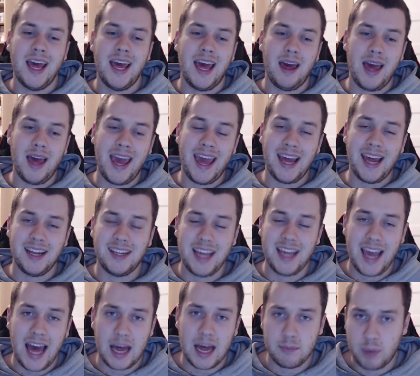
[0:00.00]
and
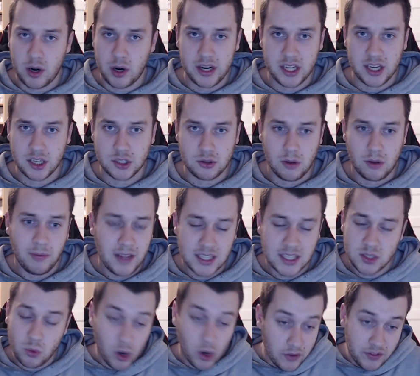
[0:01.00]
they add party control.
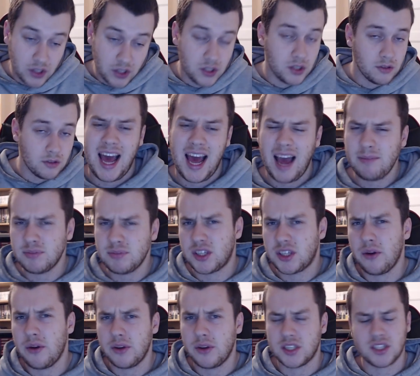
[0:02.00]
It's one of the two. I'm
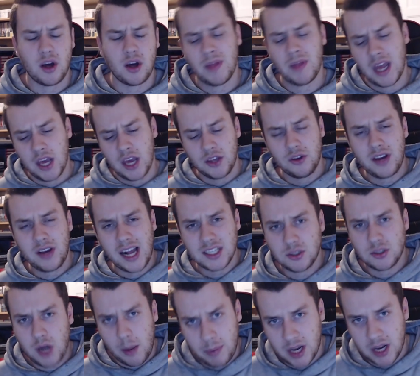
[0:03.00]
curious though. You guys
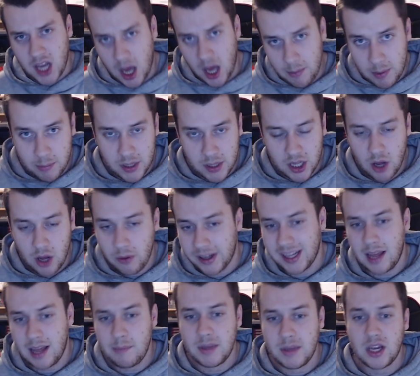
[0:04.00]
drop a comment below and
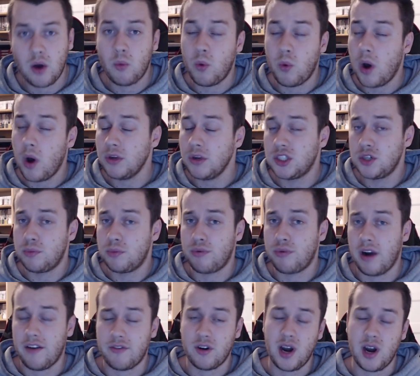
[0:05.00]
let me know, what would you
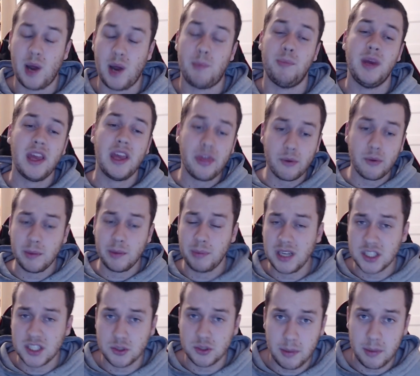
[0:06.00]
prefer, a
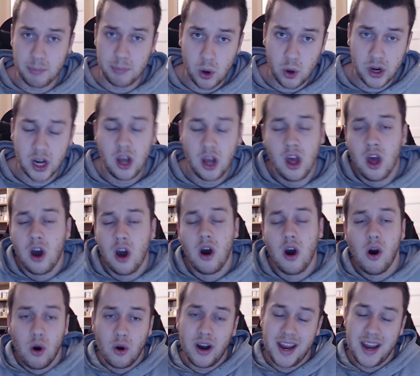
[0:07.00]
P3 straight port
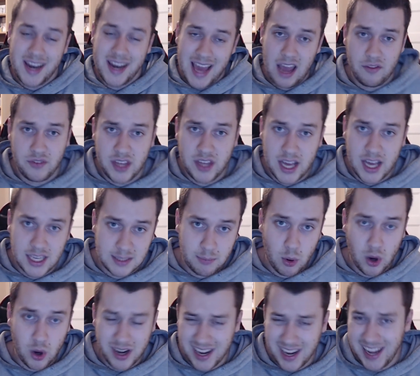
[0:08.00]
or an FES
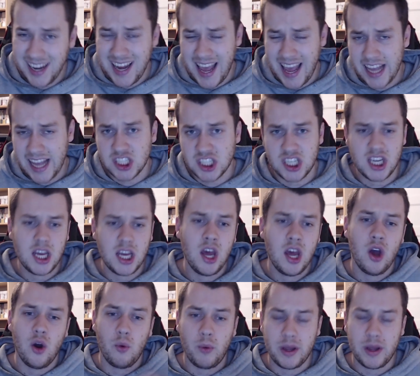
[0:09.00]
port in HD
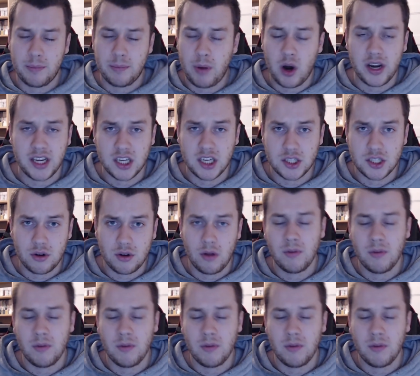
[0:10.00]
with party control?